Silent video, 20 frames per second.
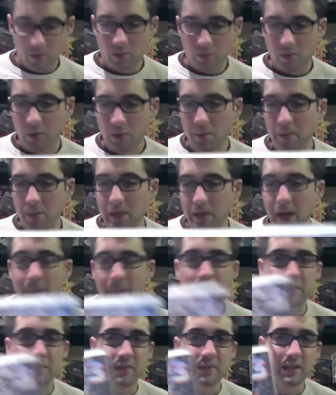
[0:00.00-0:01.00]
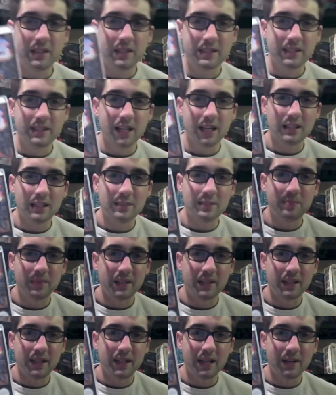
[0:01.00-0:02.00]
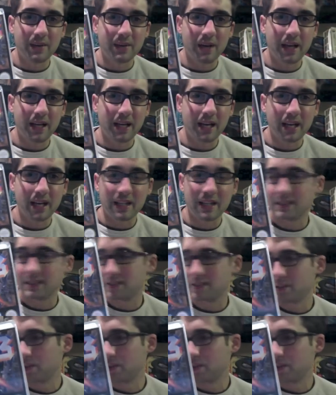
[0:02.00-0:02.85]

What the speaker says: RoboCop 3 sucks, but anyway, I got it because it's